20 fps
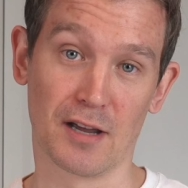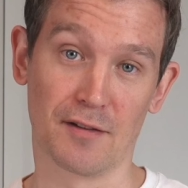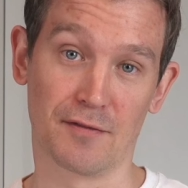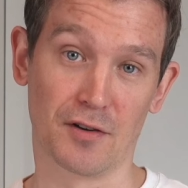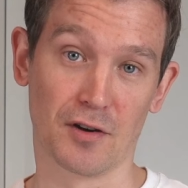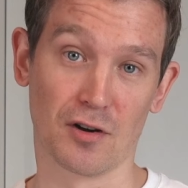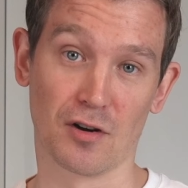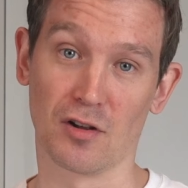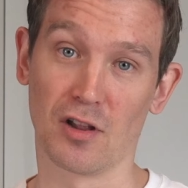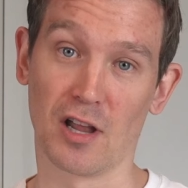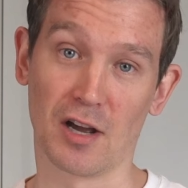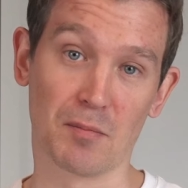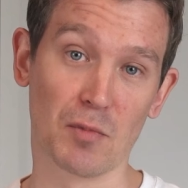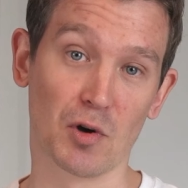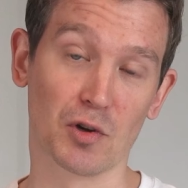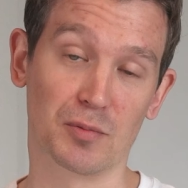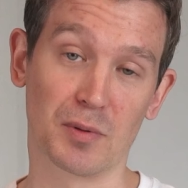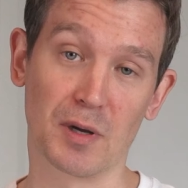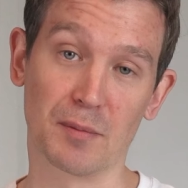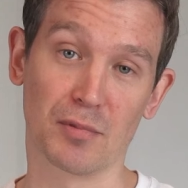if you're like
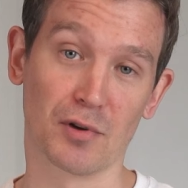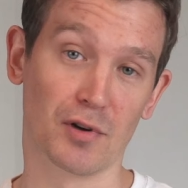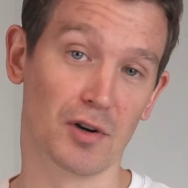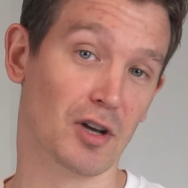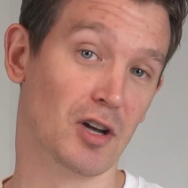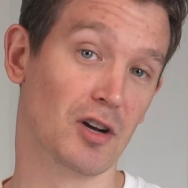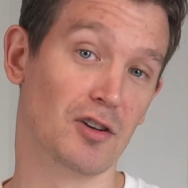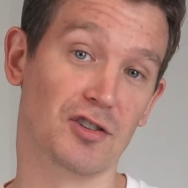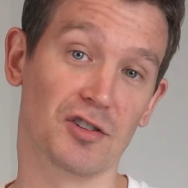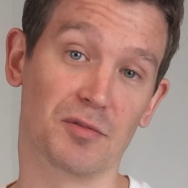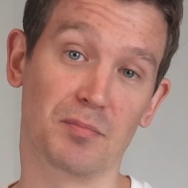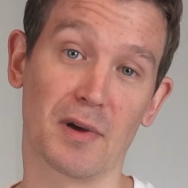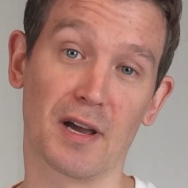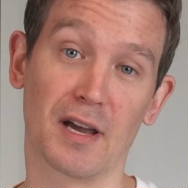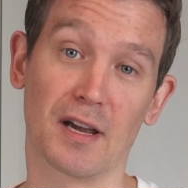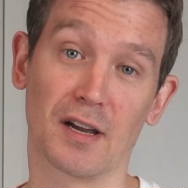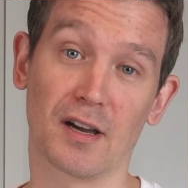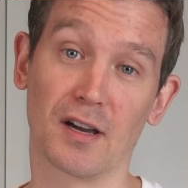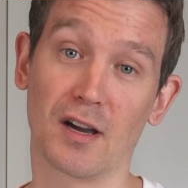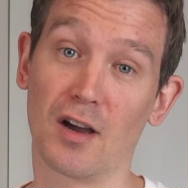most people and you're gonna just
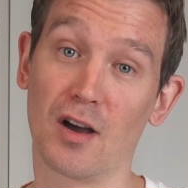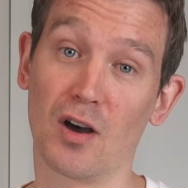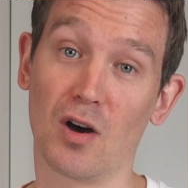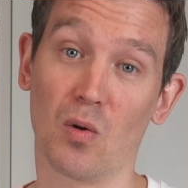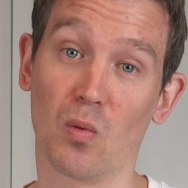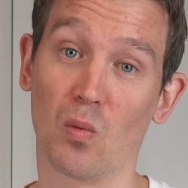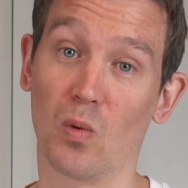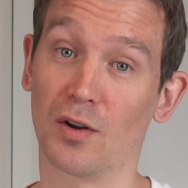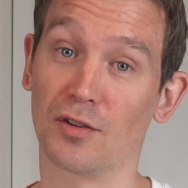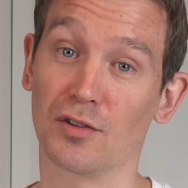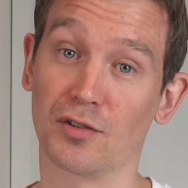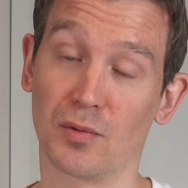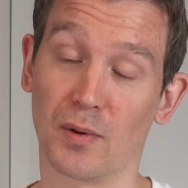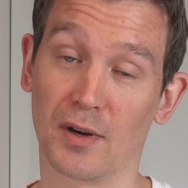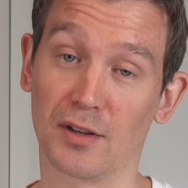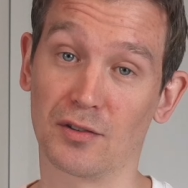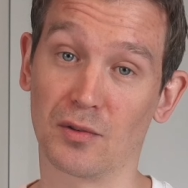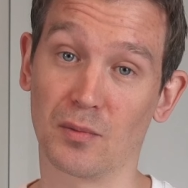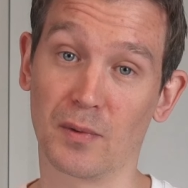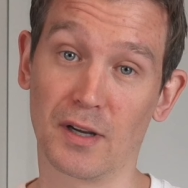bake once or
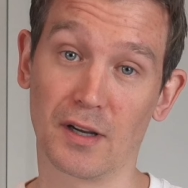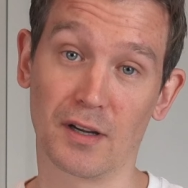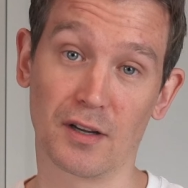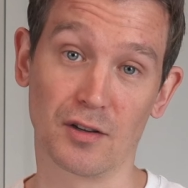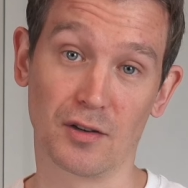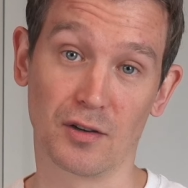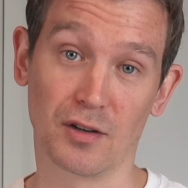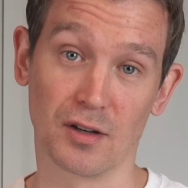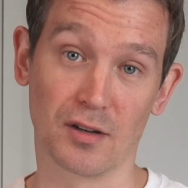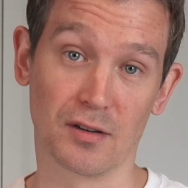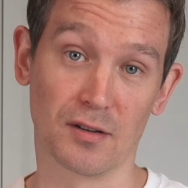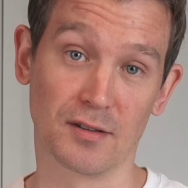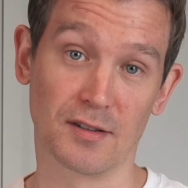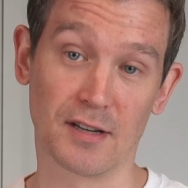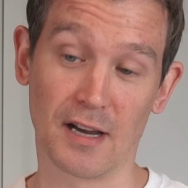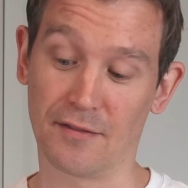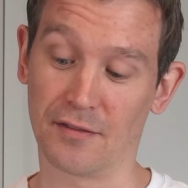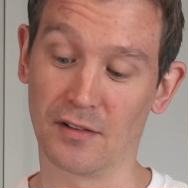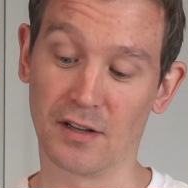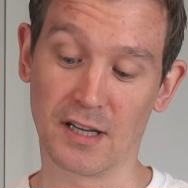twice a week, you can
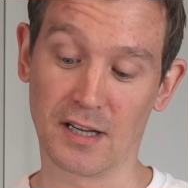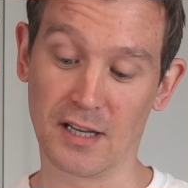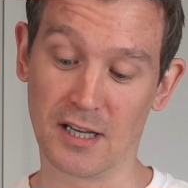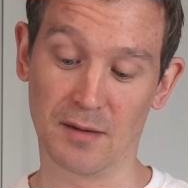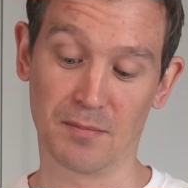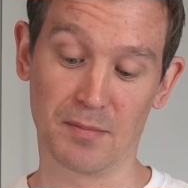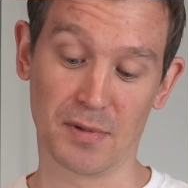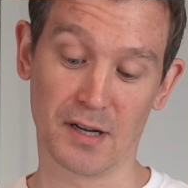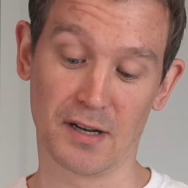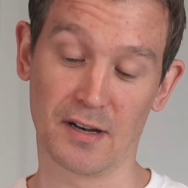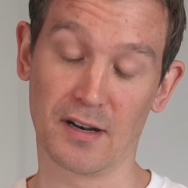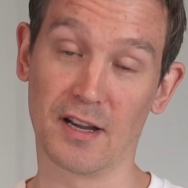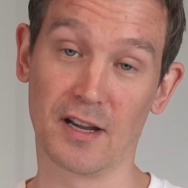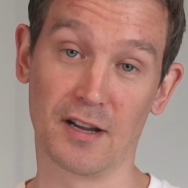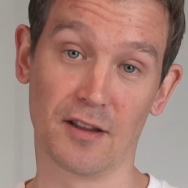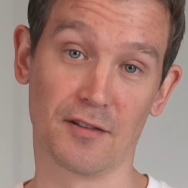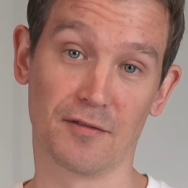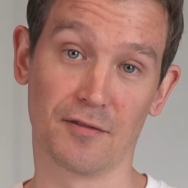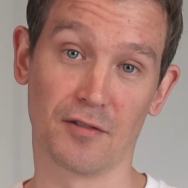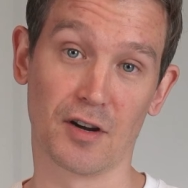definitely keep it
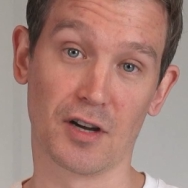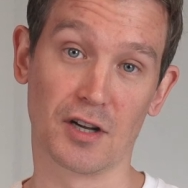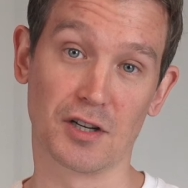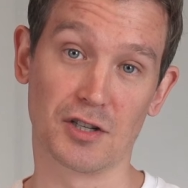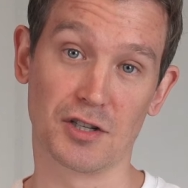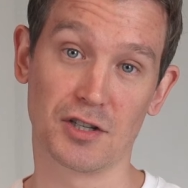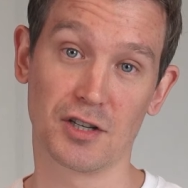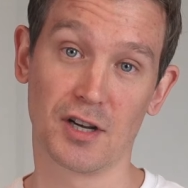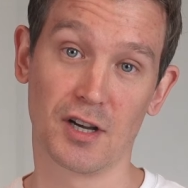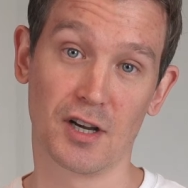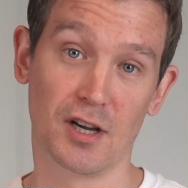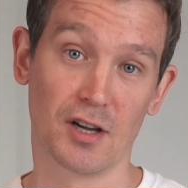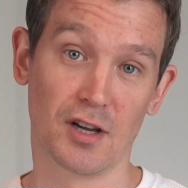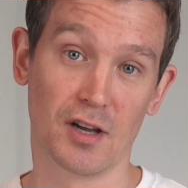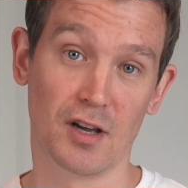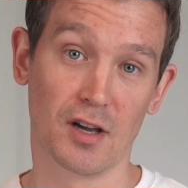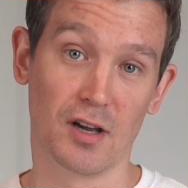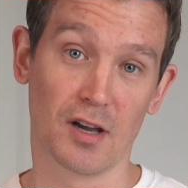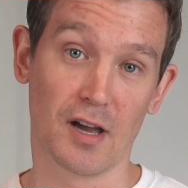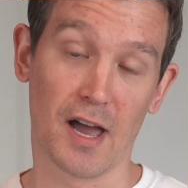in the fridge
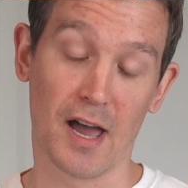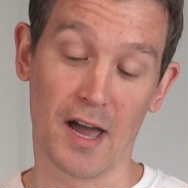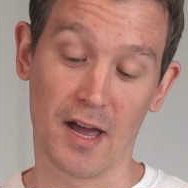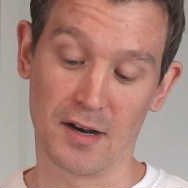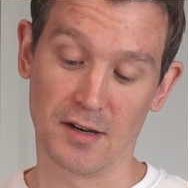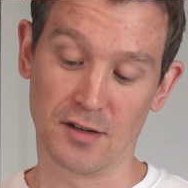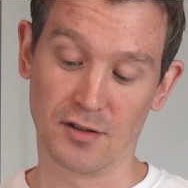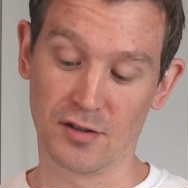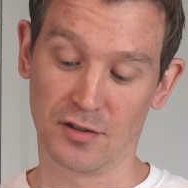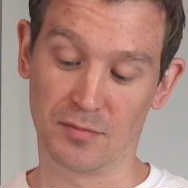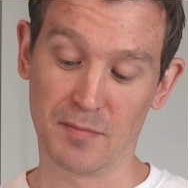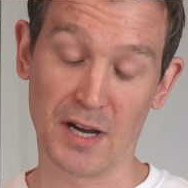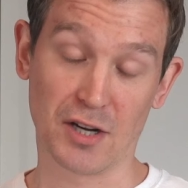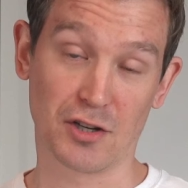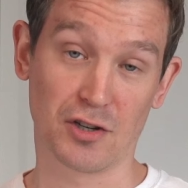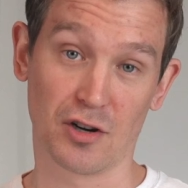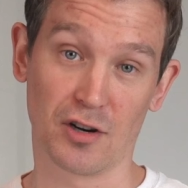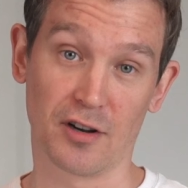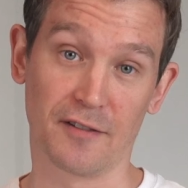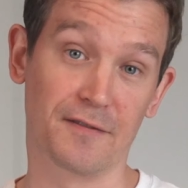and just make
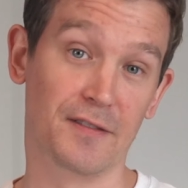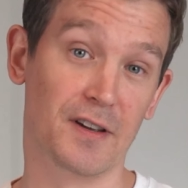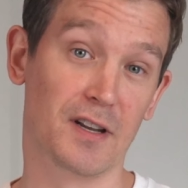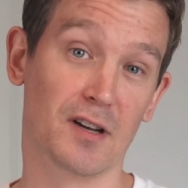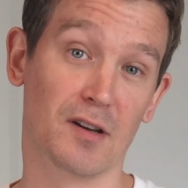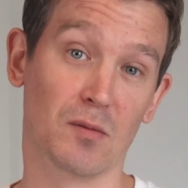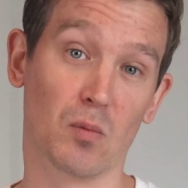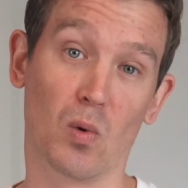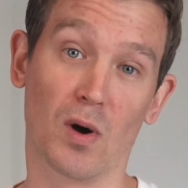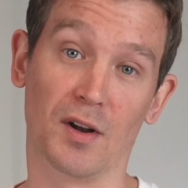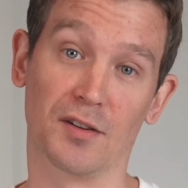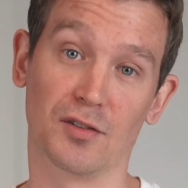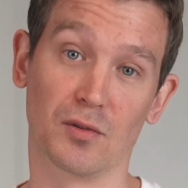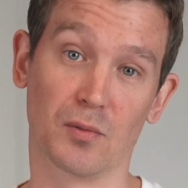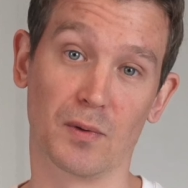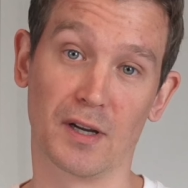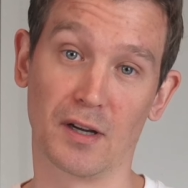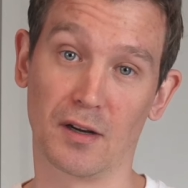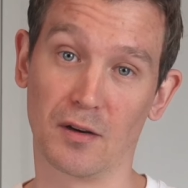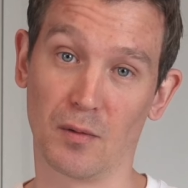sure to feed it once a
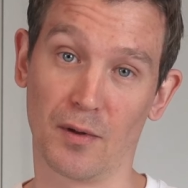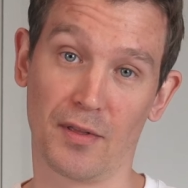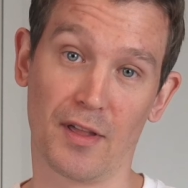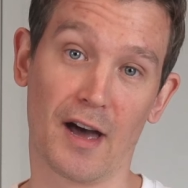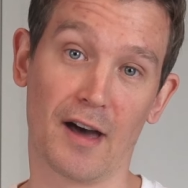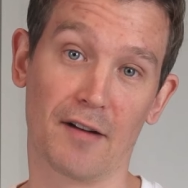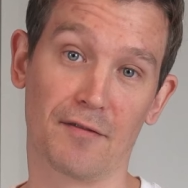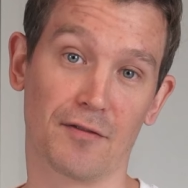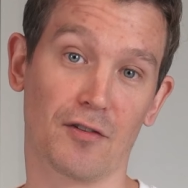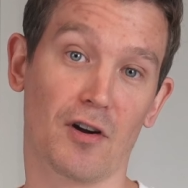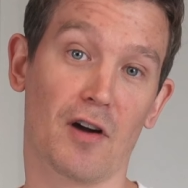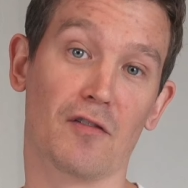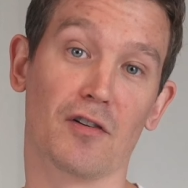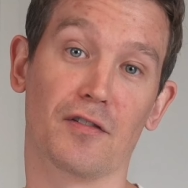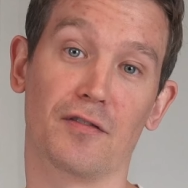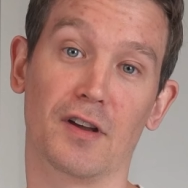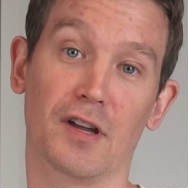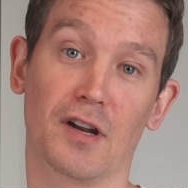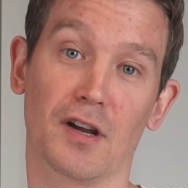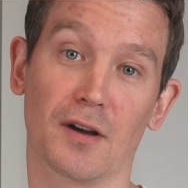week with that forever
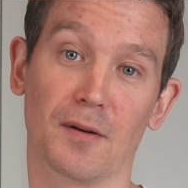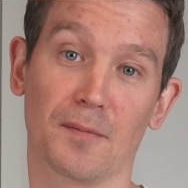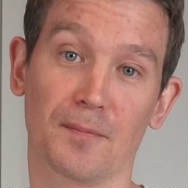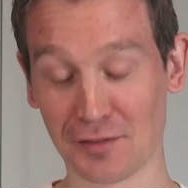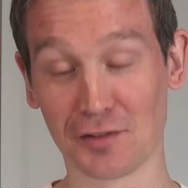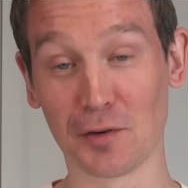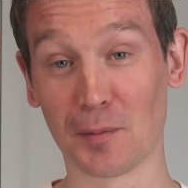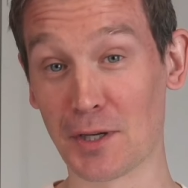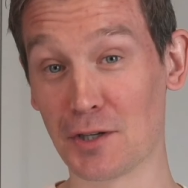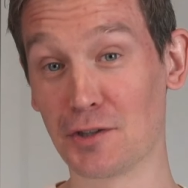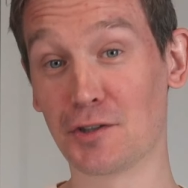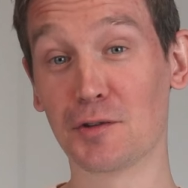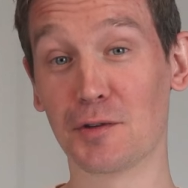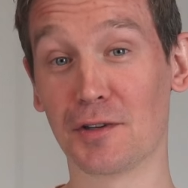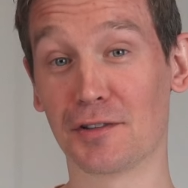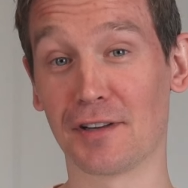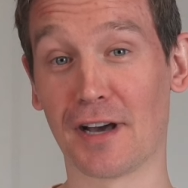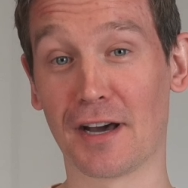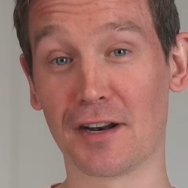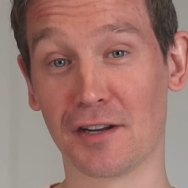feeding. So when you do
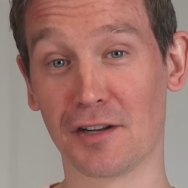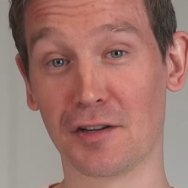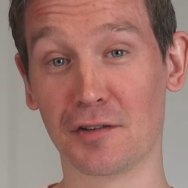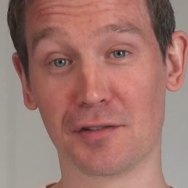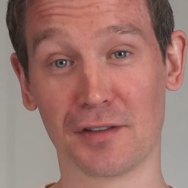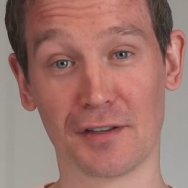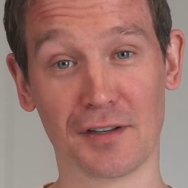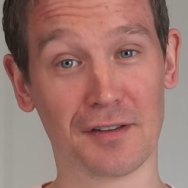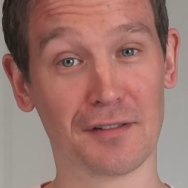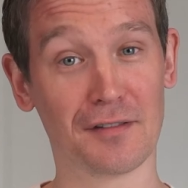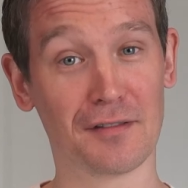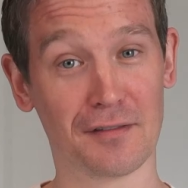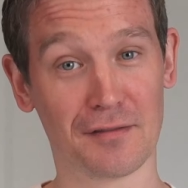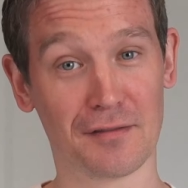decide to use it,